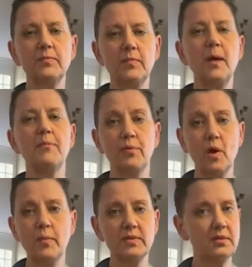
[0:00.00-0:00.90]
I
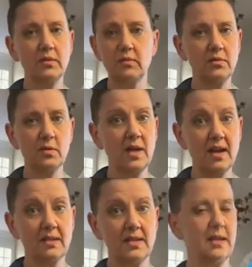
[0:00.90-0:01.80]
promise you, you
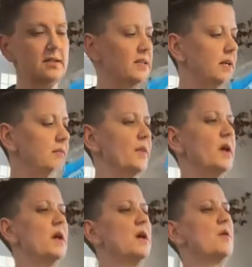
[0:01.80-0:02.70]
can't taste it.